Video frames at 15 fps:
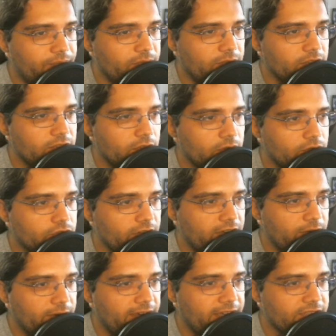So Train
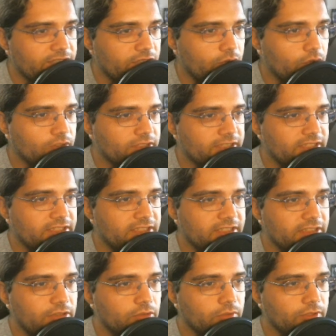Reaction, of course, is a
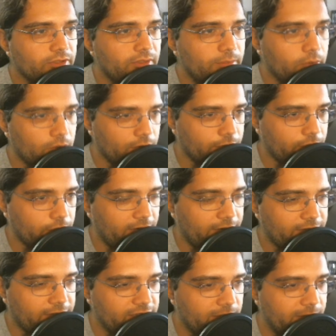skill really important for every
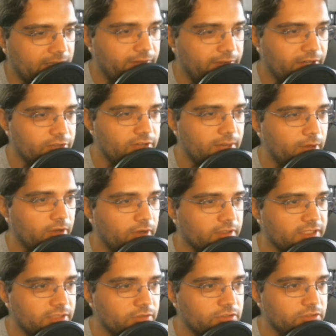time you activate a trap card,
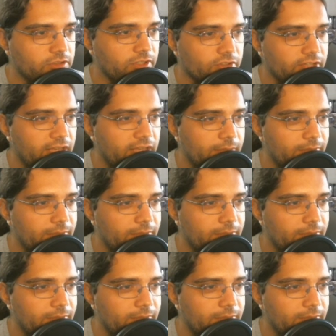deal 200 damage.